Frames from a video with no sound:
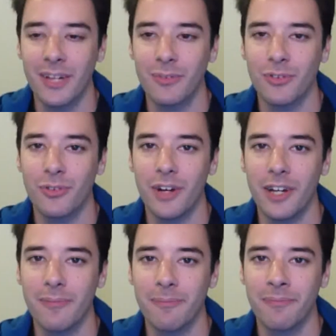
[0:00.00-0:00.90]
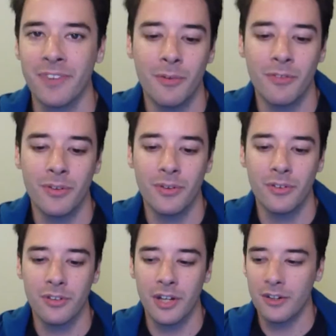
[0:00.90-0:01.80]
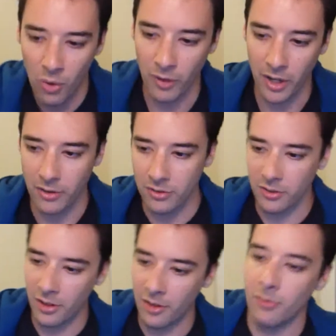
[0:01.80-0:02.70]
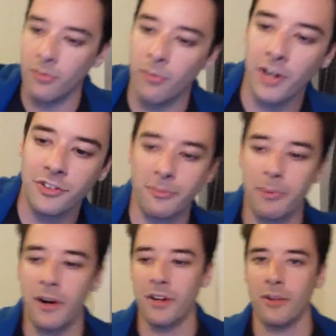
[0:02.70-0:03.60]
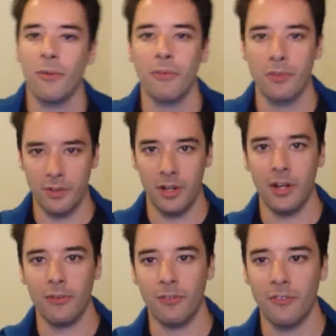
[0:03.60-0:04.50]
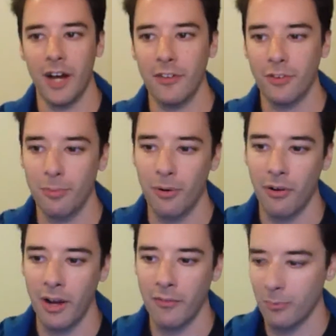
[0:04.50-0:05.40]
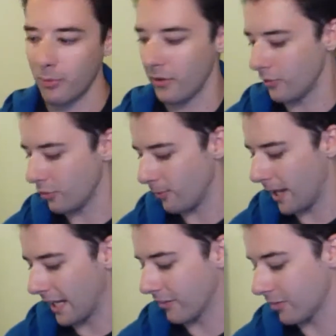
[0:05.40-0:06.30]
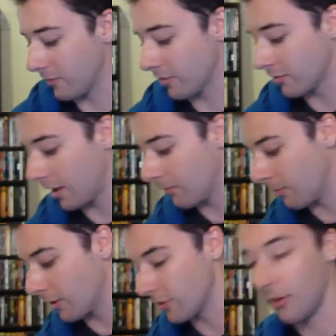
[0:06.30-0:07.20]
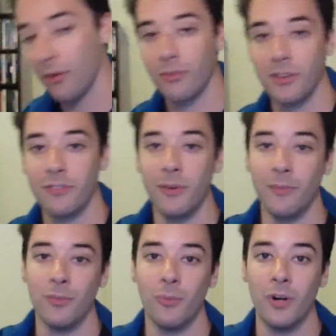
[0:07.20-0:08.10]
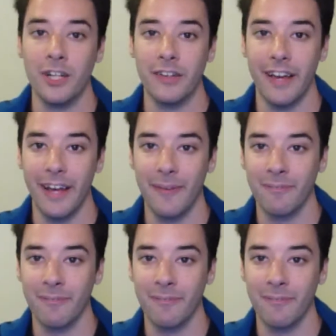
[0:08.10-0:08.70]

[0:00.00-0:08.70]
It was great. A few years later, we hosted another watching party where we uh, revised the programs and brought those back, except this time we watched all three films in one day.